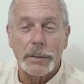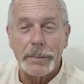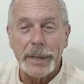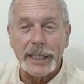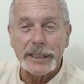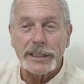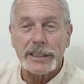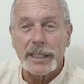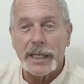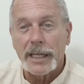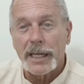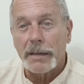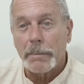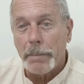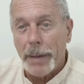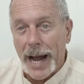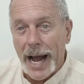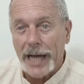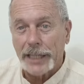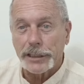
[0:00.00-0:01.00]
The best
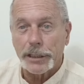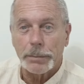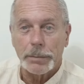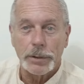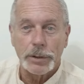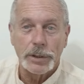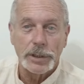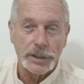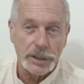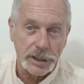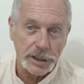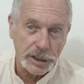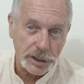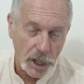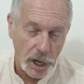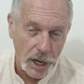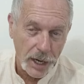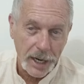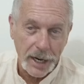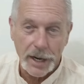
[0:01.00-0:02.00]
thing possible is the
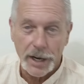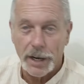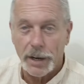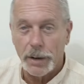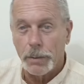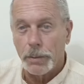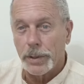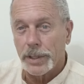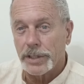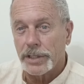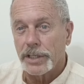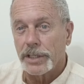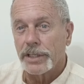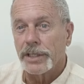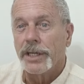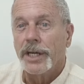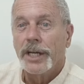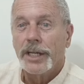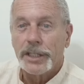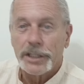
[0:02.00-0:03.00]
salt air with
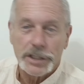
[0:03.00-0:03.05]
the